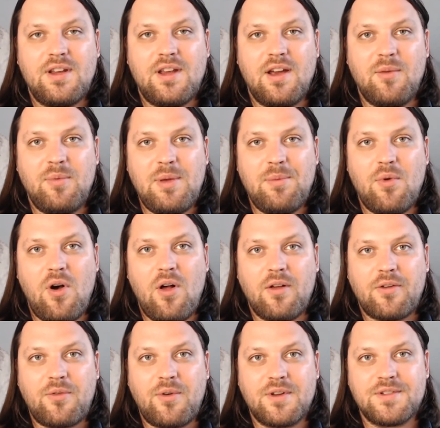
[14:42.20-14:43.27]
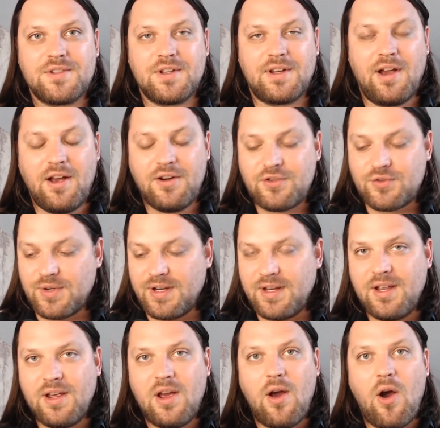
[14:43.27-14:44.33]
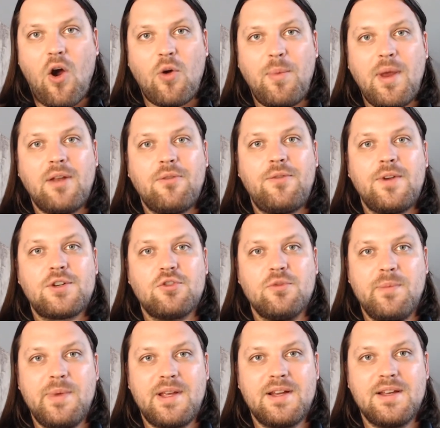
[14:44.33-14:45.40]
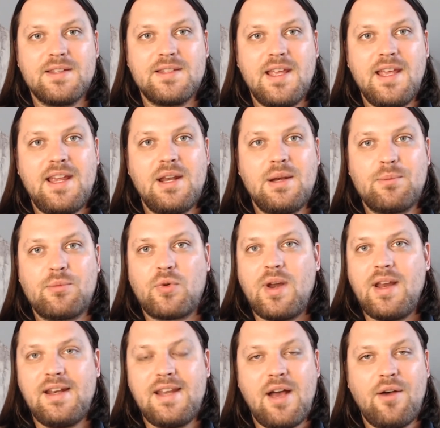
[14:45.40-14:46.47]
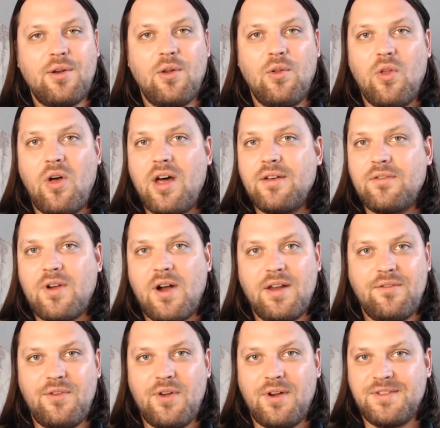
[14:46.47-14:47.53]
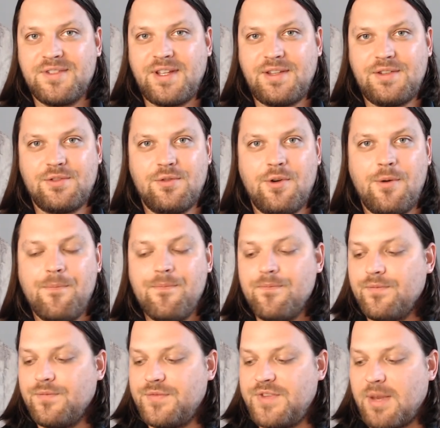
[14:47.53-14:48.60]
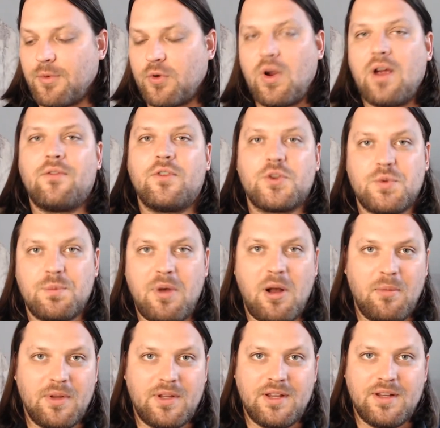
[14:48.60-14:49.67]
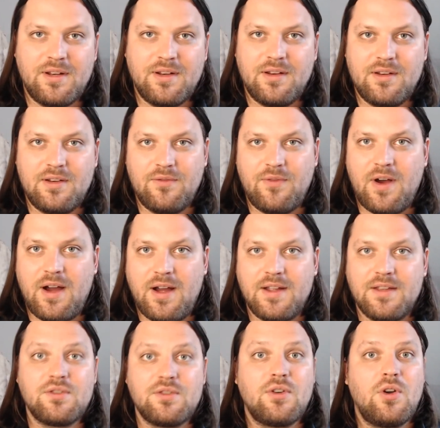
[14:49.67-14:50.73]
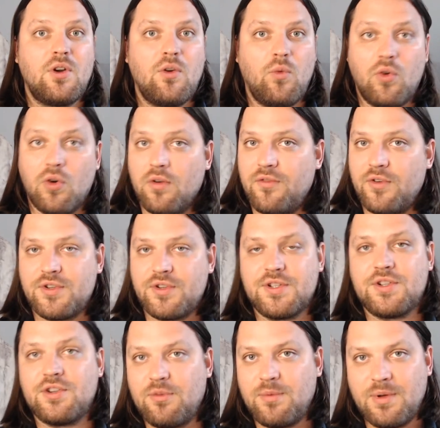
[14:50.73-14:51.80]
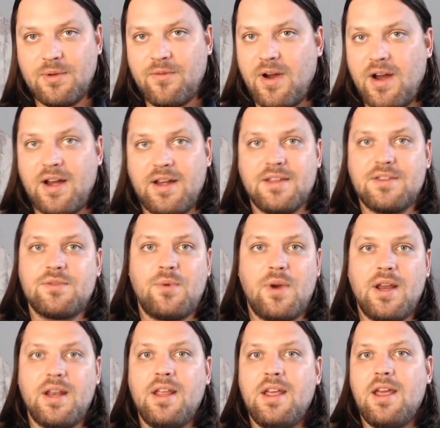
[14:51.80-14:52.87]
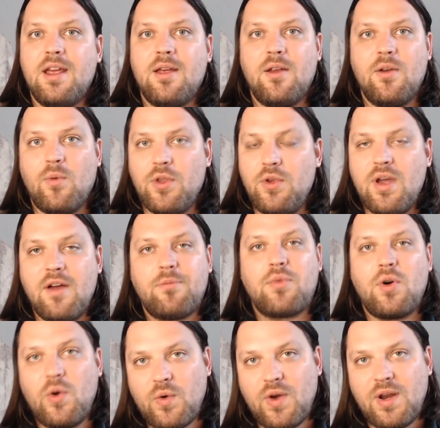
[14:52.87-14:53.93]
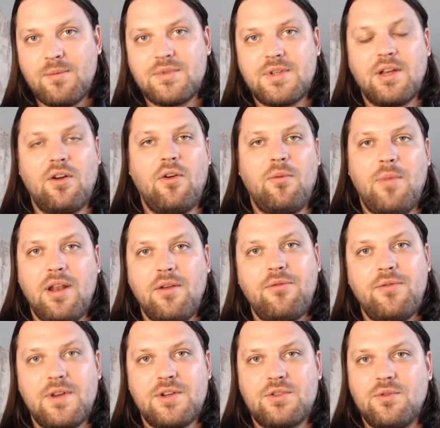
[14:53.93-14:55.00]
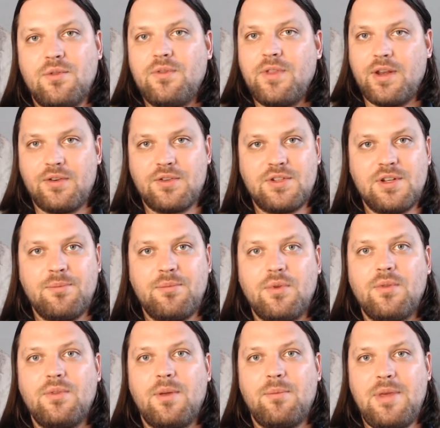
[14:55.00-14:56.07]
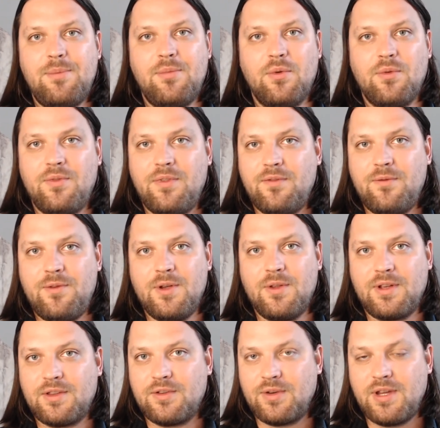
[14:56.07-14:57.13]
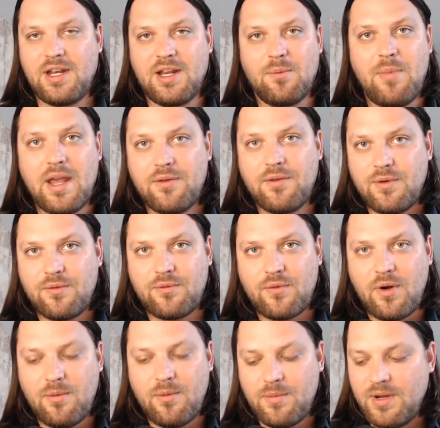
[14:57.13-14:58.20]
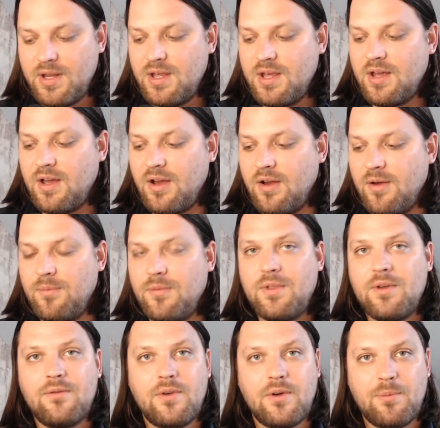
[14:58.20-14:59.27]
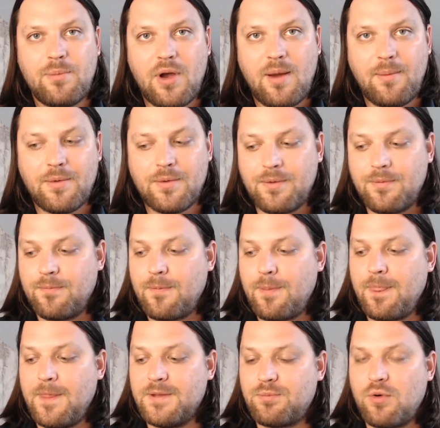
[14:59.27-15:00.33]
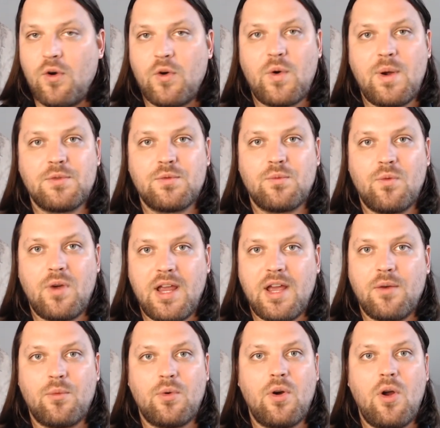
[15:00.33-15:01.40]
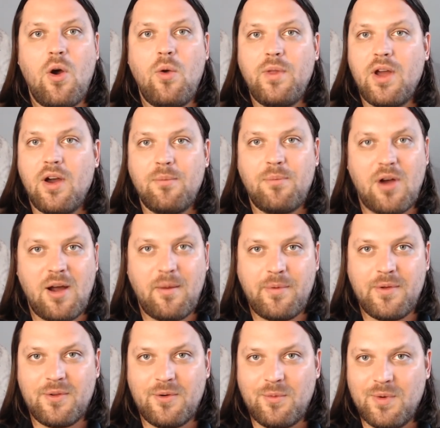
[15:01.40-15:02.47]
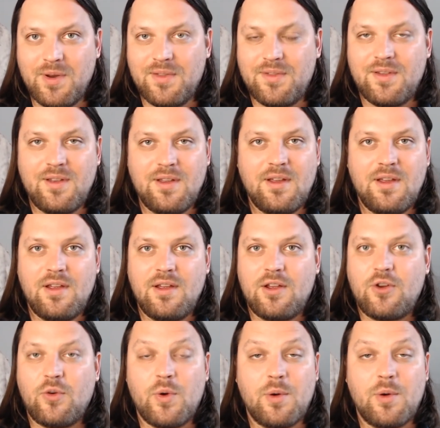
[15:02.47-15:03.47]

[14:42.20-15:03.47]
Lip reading: people all across the country are beneficial, because they can break down a lot of kind of nonsensical Democrat versus Republican divides, rural versus urban divides, right? When you have programs that are beneficial, that are simple, that people feel like they're getting a benefit from, they're very popular. These programs, again, were only unpopular with career